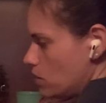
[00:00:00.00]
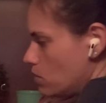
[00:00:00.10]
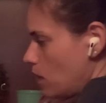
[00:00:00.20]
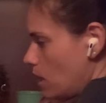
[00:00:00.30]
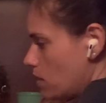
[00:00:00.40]
You
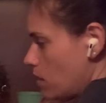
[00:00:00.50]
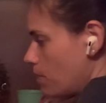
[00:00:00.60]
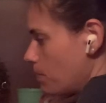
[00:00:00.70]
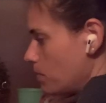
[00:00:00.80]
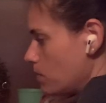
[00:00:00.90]
like
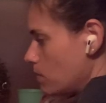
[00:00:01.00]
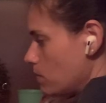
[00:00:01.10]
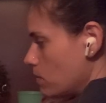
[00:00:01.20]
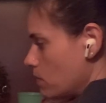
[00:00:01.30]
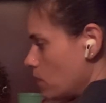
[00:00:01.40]
them,
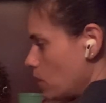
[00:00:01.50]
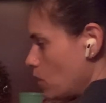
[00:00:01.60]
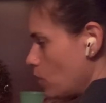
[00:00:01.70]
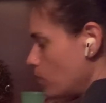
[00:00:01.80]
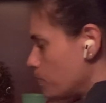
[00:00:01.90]
you
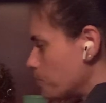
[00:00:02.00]
know?